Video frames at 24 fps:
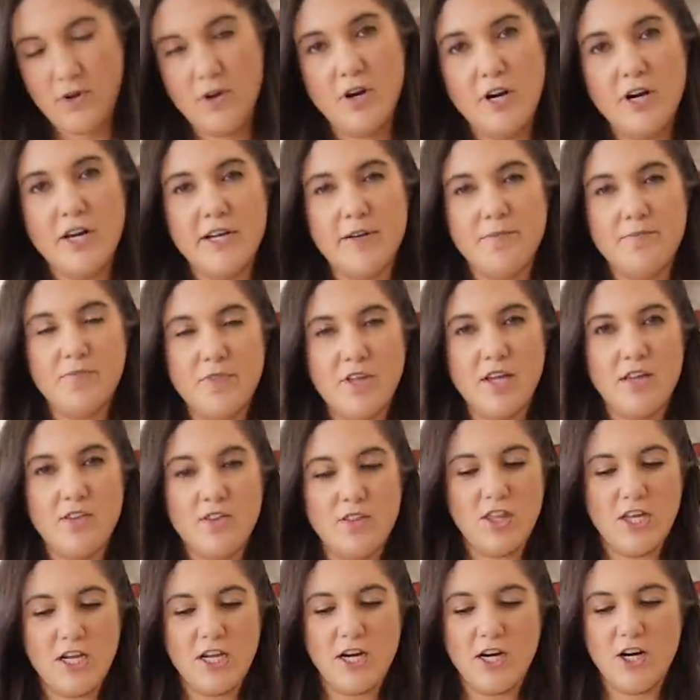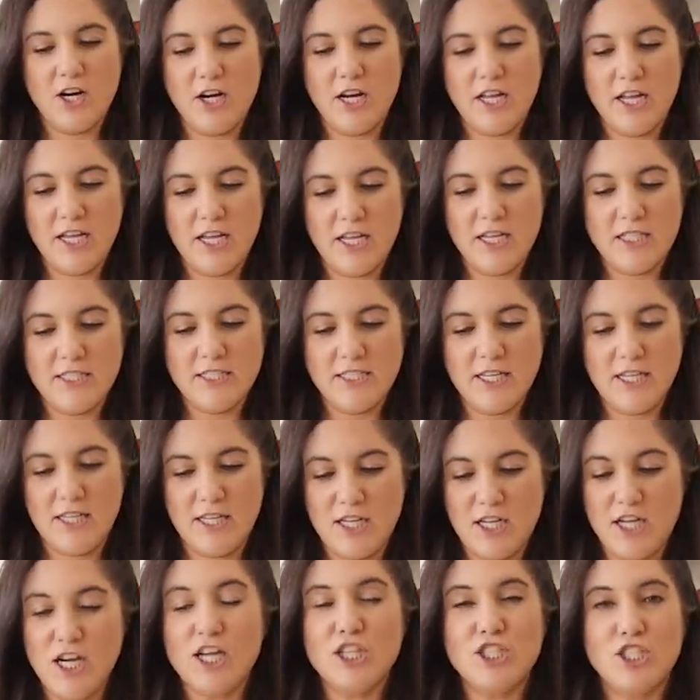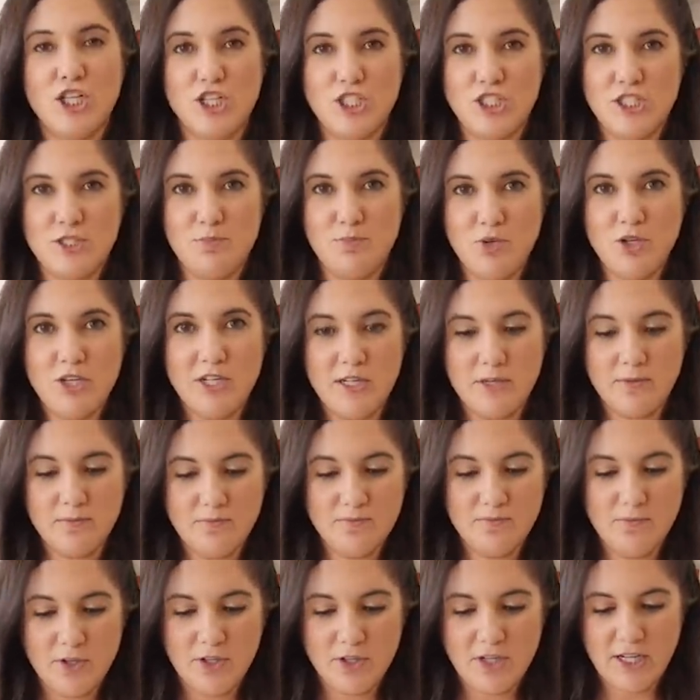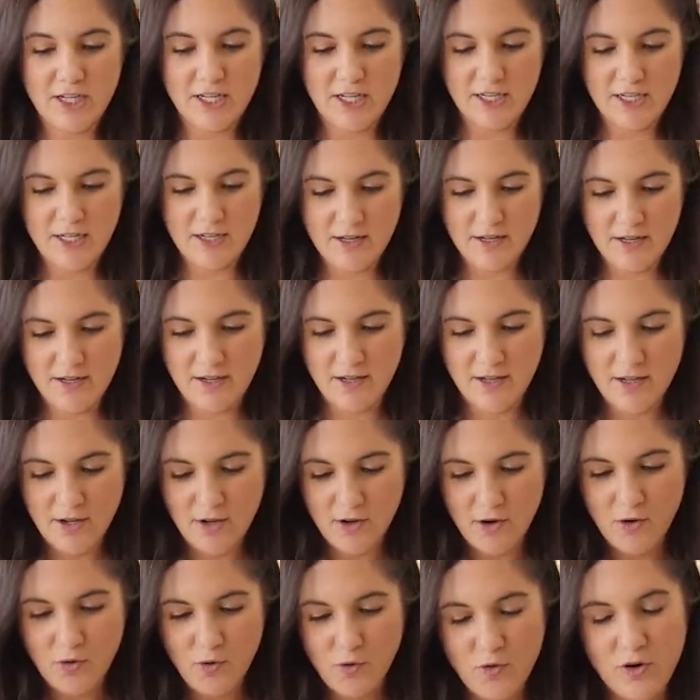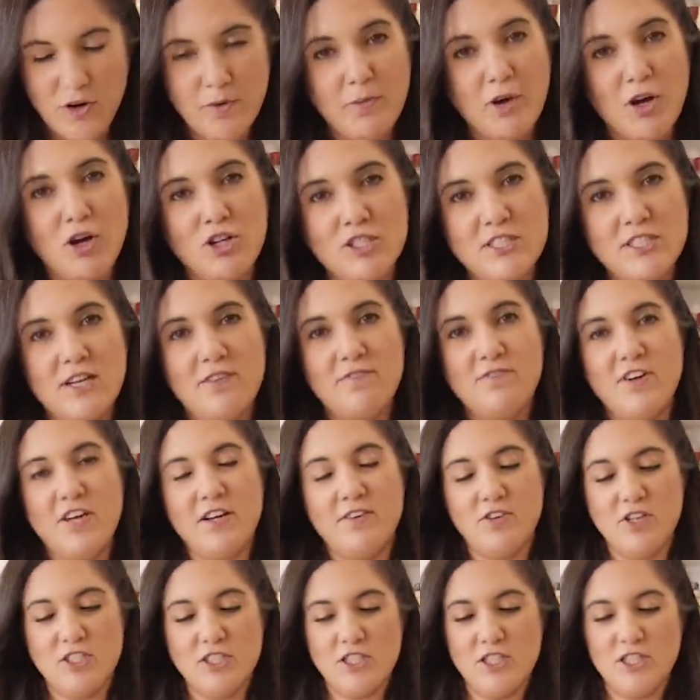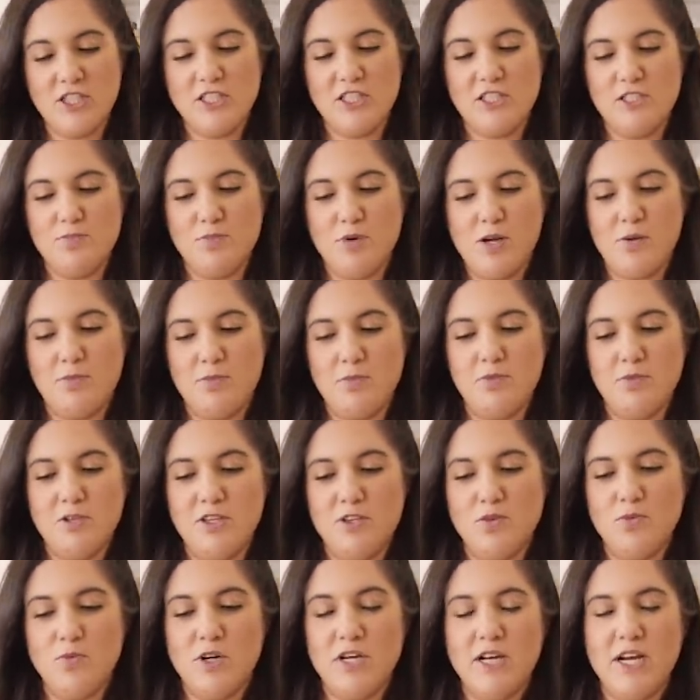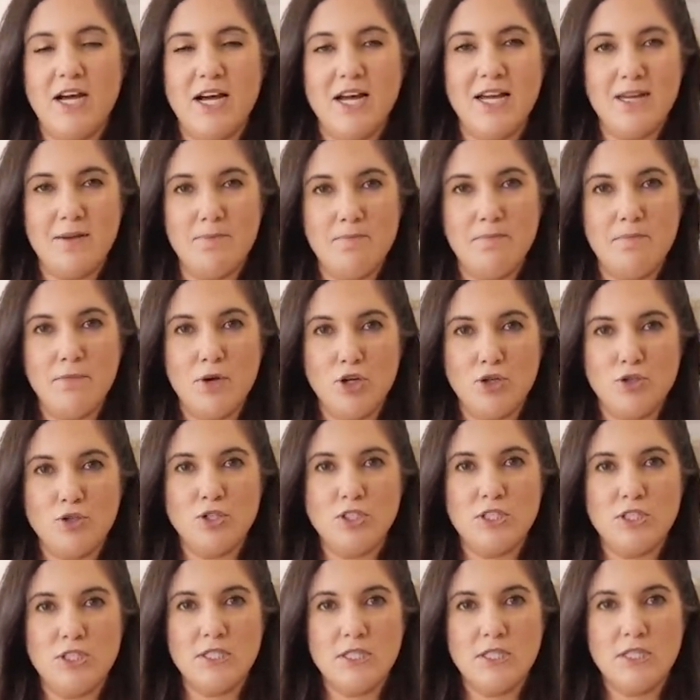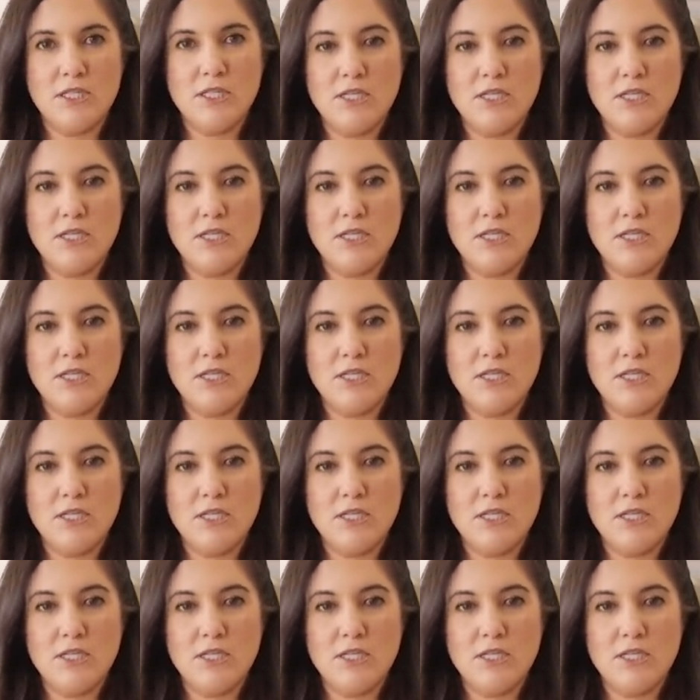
All right, and there is the Nacho Supreme. Okay, one of my all-time favorites. So this is probably the one I am most